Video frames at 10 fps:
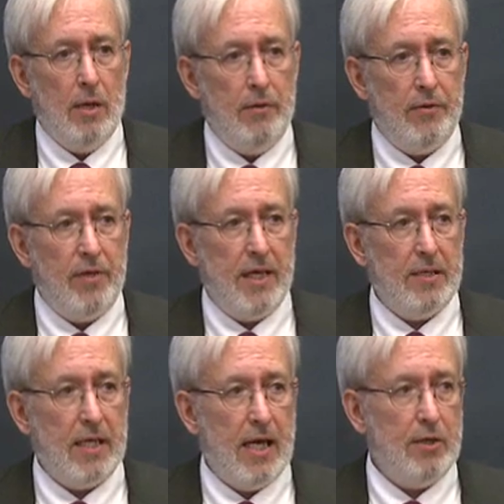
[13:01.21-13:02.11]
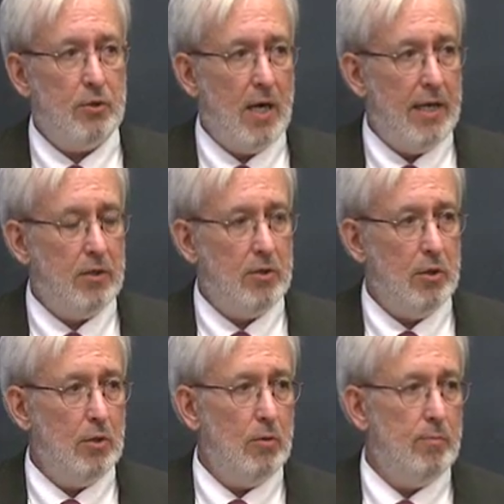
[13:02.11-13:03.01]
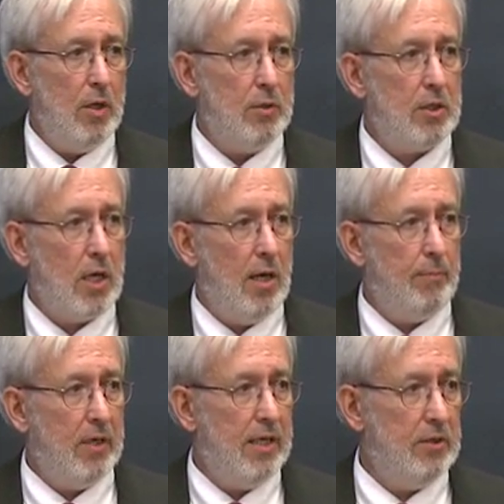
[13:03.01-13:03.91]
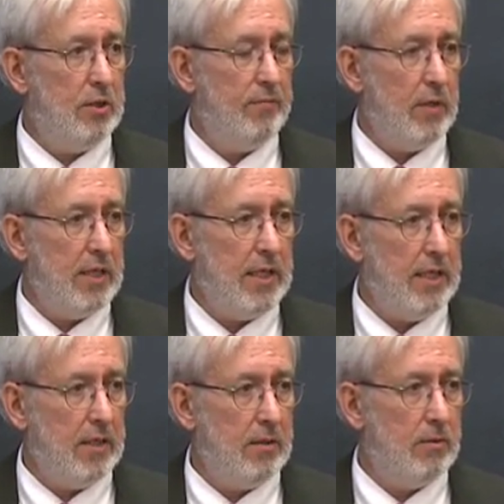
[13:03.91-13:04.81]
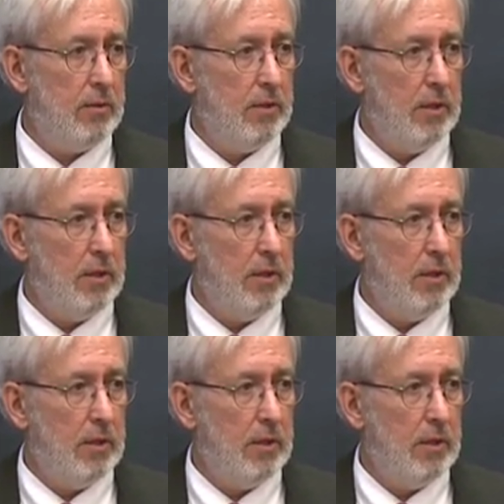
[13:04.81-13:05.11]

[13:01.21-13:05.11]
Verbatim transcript: And the thing that I try to do most comprehensively in